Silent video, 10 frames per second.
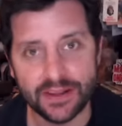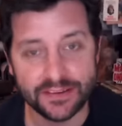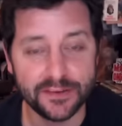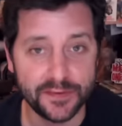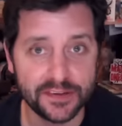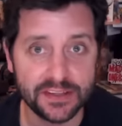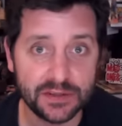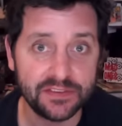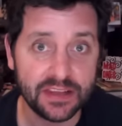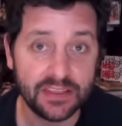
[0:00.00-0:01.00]
Well, that's the first
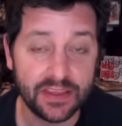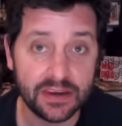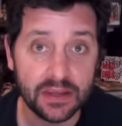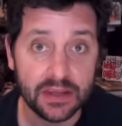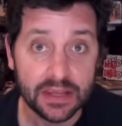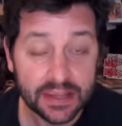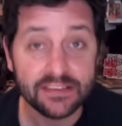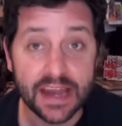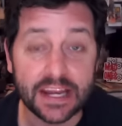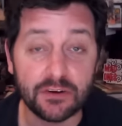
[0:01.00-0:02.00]
thing you've said that
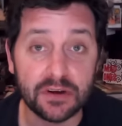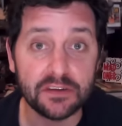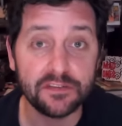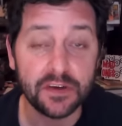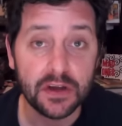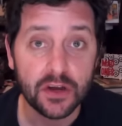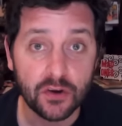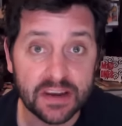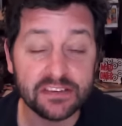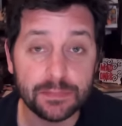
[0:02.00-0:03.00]
is accurate. If
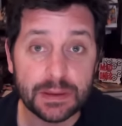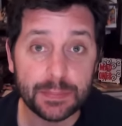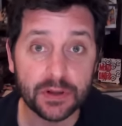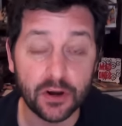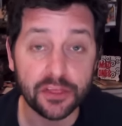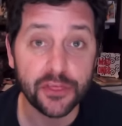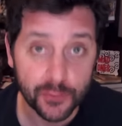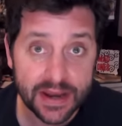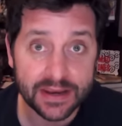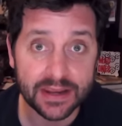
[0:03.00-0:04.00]
crazy people are
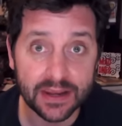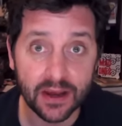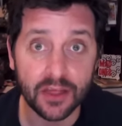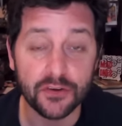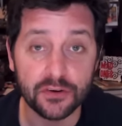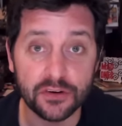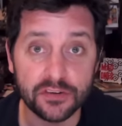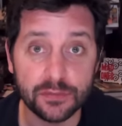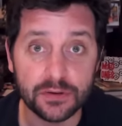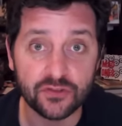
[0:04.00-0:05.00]
threatening
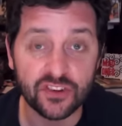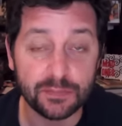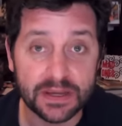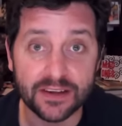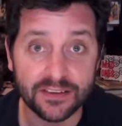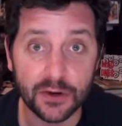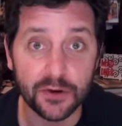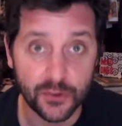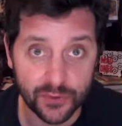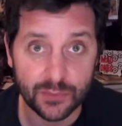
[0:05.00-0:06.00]
others just because they
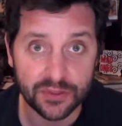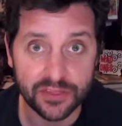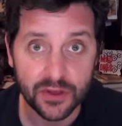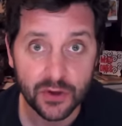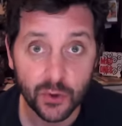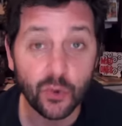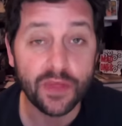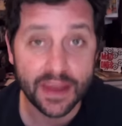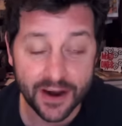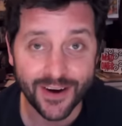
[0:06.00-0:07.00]
don't agree with who
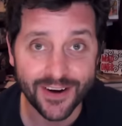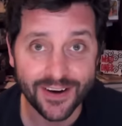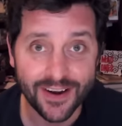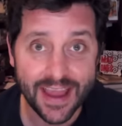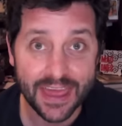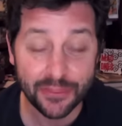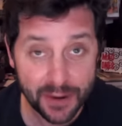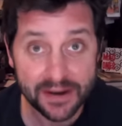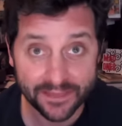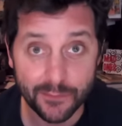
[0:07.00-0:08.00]
they are and
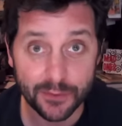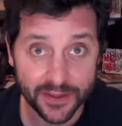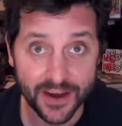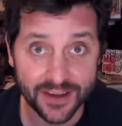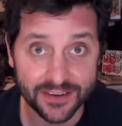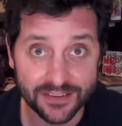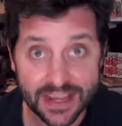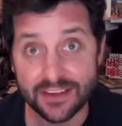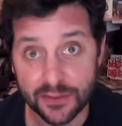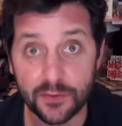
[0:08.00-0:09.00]
threatening them with guns,
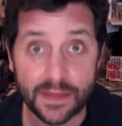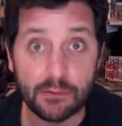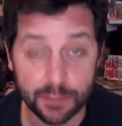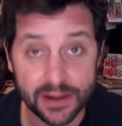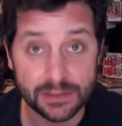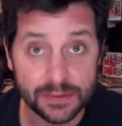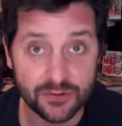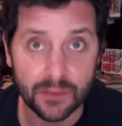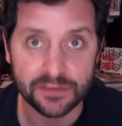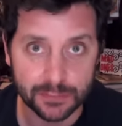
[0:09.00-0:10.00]
yes, so they will probably be
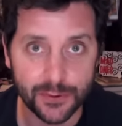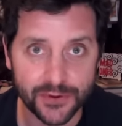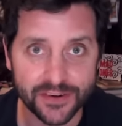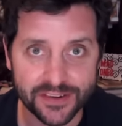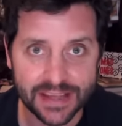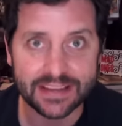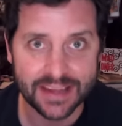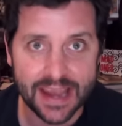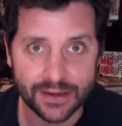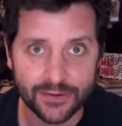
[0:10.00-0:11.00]
Trump supporters.
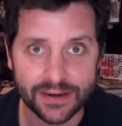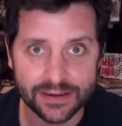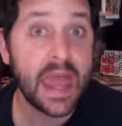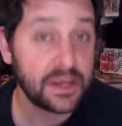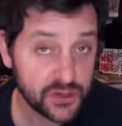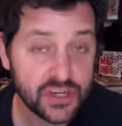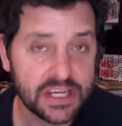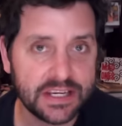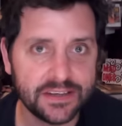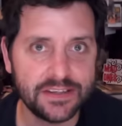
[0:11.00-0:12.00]
That's accurate. And
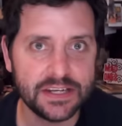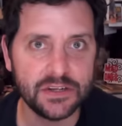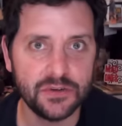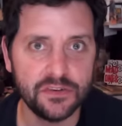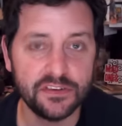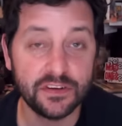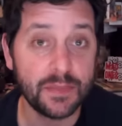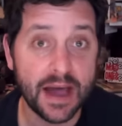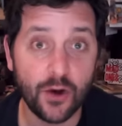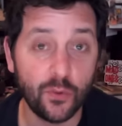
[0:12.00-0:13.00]
she continues
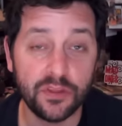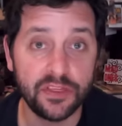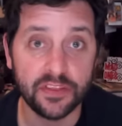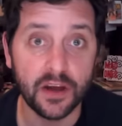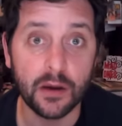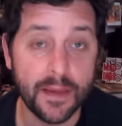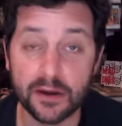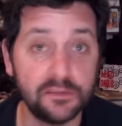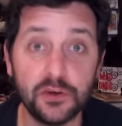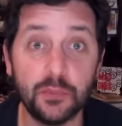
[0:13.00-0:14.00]
somehow with an
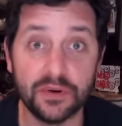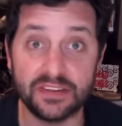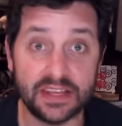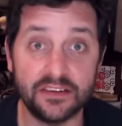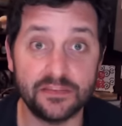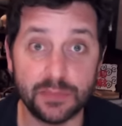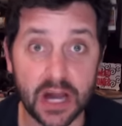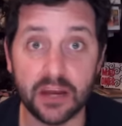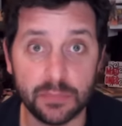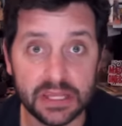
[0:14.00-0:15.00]
amount of hubris that is
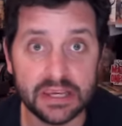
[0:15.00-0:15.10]
beyond